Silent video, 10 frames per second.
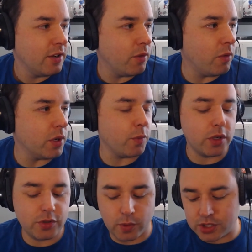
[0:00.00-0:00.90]

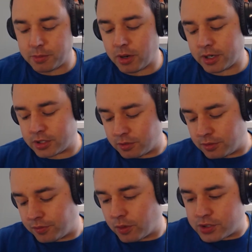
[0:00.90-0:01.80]
What's the market
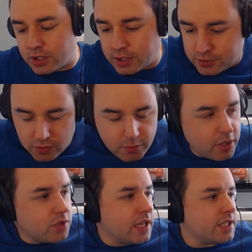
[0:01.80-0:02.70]
doing for us in the next few
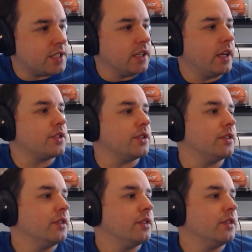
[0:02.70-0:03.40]
months as this election